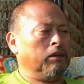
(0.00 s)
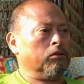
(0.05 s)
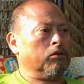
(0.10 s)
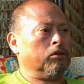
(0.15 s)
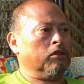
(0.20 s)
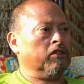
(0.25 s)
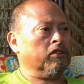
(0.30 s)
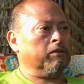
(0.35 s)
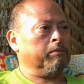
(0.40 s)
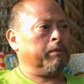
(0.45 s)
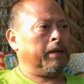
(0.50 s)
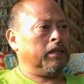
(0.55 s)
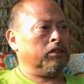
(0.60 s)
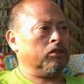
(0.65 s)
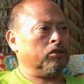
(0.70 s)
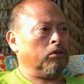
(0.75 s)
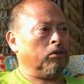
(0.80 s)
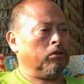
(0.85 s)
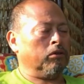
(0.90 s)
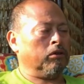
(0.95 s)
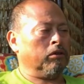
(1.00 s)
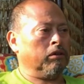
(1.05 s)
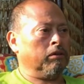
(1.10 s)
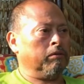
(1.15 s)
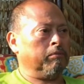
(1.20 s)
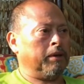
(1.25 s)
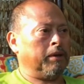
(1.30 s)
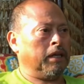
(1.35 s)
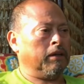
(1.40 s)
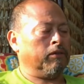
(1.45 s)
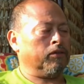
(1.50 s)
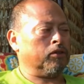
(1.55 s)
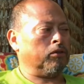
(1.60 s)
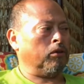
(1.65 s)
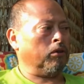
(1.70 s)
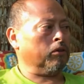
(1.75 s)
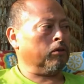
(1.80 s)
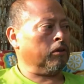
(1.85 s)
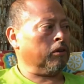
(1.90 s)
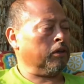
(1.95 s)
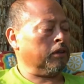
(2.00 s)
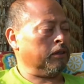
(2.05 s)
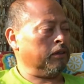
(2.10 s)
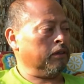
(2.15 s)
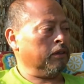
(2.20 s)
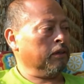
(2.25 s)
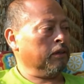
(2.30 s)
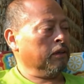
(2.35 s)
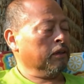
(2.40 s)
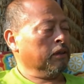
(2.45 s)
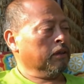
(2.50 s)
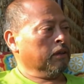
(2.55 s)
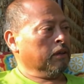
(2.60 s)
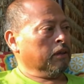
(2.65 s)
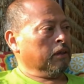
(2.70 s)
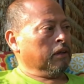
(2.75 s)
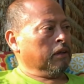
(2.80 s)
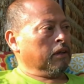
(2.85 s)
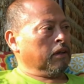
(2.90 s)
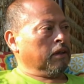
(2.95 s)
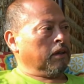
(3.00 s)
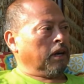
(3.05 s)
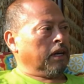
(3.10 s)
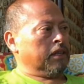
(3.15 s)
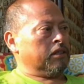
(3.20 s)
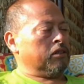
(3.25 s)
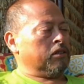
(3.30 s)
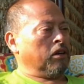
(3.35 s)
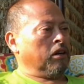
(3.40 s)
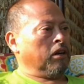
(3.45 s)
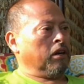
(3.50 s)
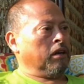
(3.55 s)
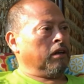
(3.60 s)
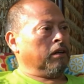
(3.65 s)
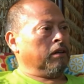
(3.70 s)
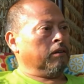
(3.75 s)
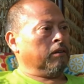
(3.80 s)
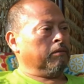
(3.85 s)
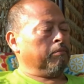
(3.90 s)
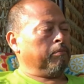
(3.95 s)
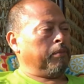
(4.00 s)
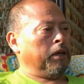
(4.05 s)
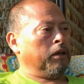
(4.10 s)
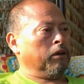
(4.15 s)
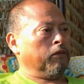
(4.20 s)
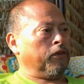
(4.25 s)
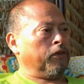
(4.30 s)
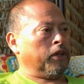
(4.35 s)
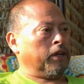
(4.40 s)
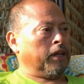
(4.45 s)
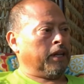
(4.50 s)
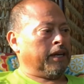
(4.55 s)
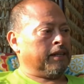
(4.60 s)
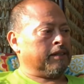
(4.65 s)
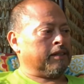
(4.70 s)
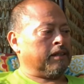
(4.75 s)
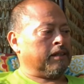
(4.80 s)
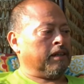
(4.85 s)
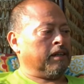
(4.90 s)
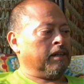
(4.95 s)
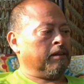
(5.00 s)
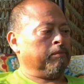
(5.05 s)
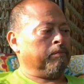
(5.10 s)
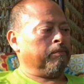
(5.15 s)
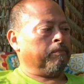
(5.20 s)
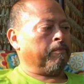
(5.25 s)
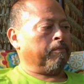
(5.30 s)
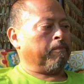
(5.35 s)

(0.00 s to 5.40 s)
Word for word: looked over my shoulder, my left shoulder, and I saw Peter for the last time.